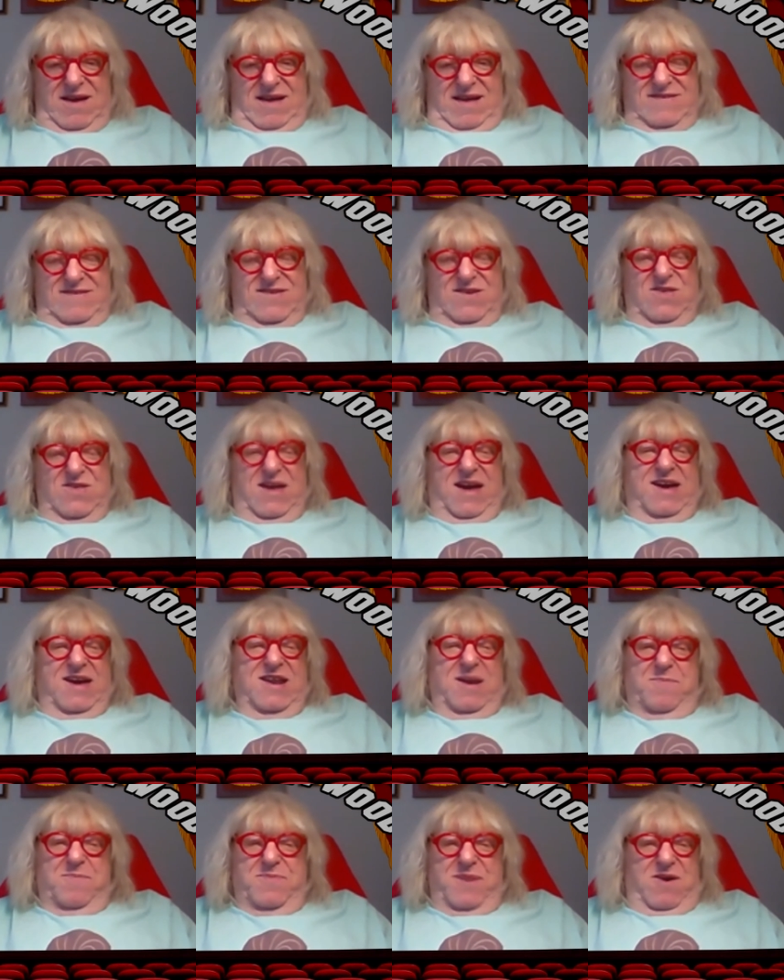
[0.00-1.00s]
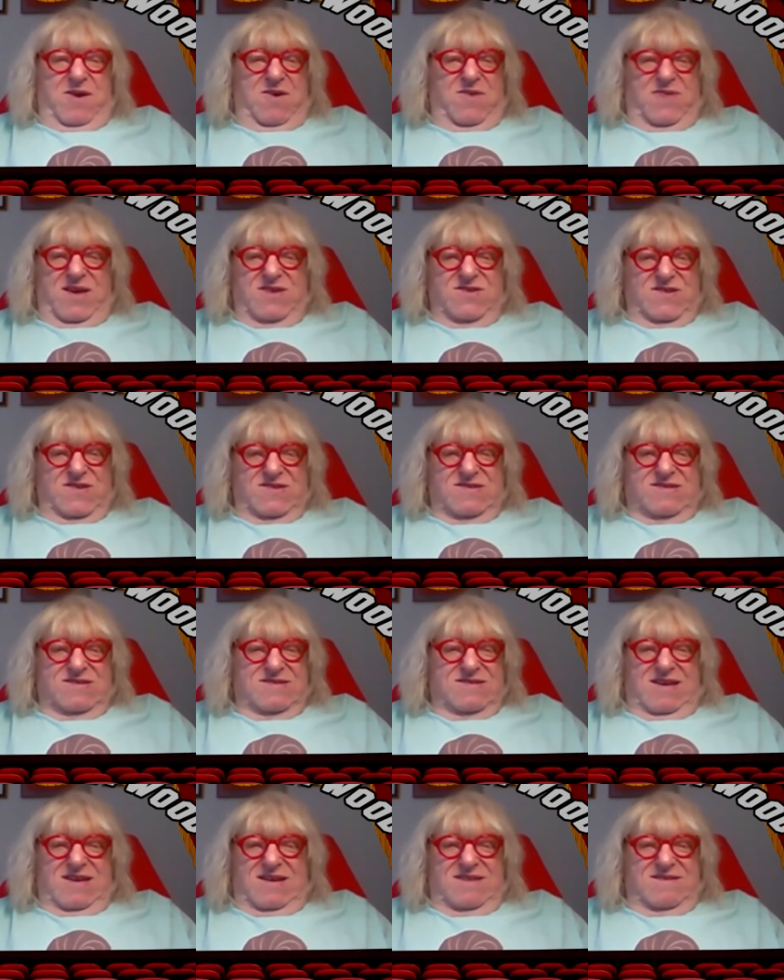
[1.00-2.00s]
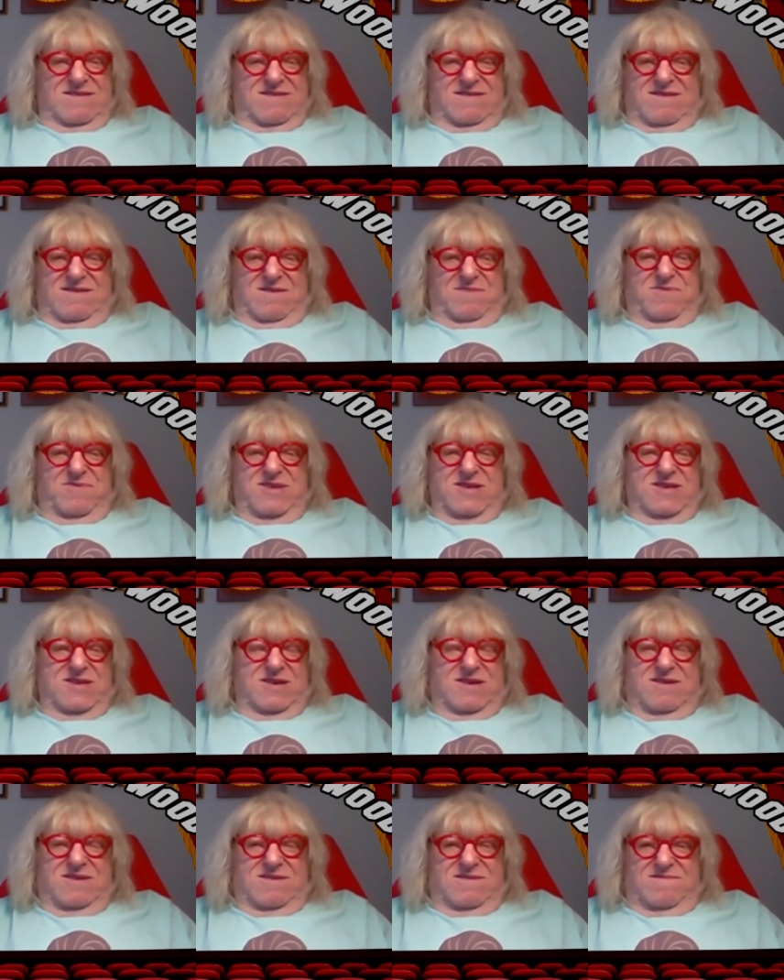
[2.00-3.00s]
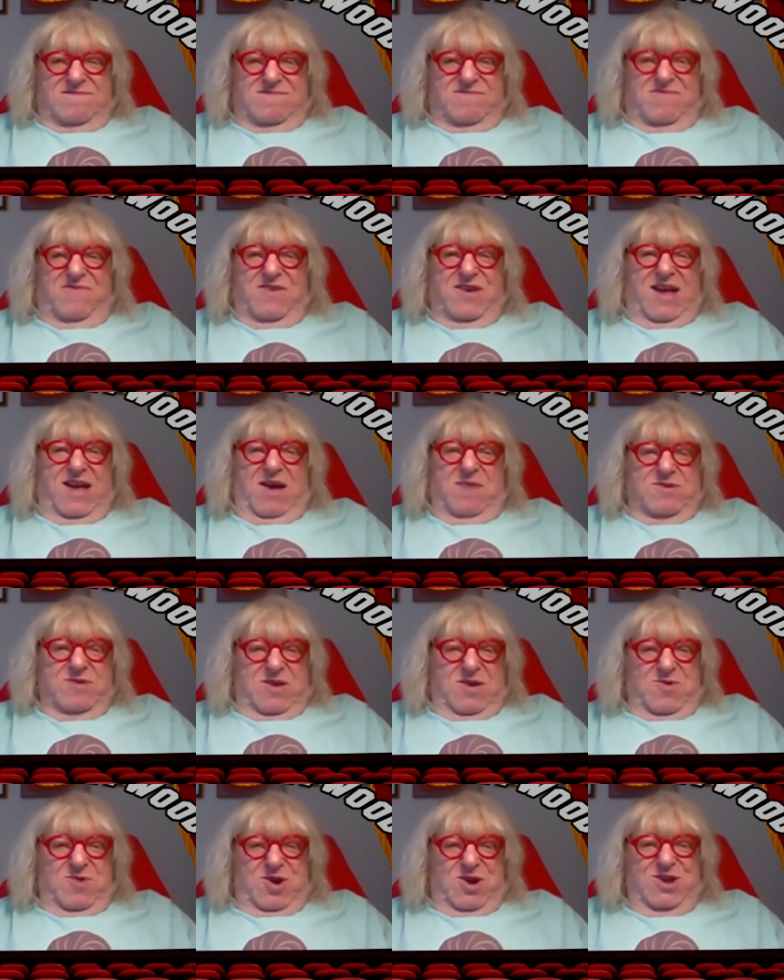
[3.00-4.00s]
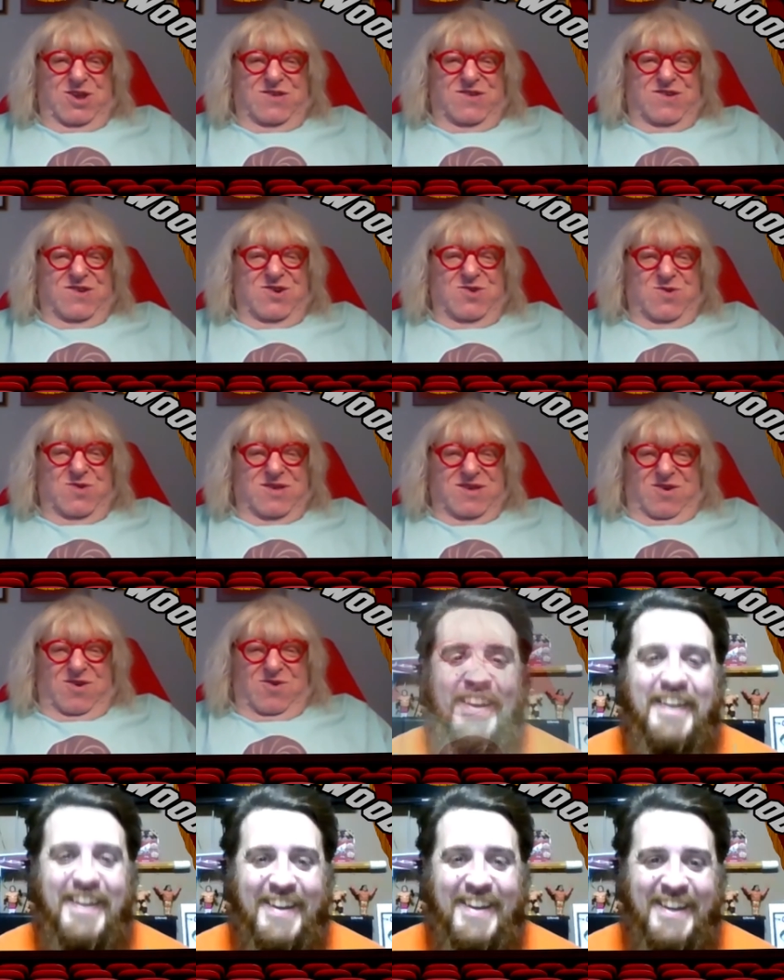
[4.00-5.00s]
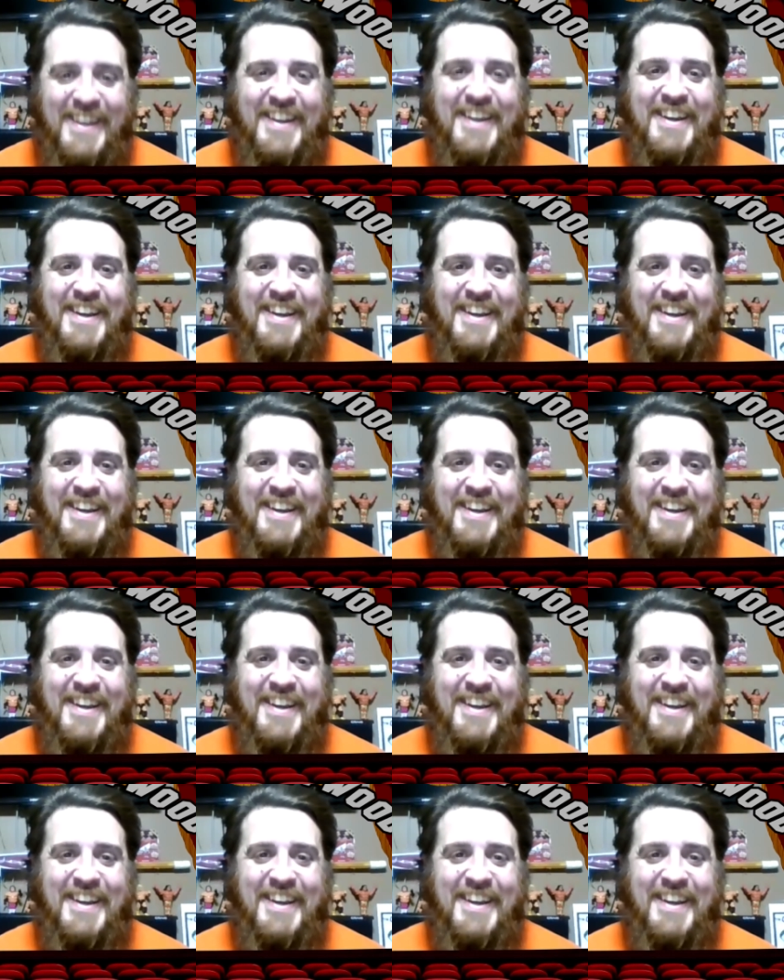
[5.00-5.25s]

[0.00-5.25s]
so they get up there and they just like completely forget what they were going to do and go,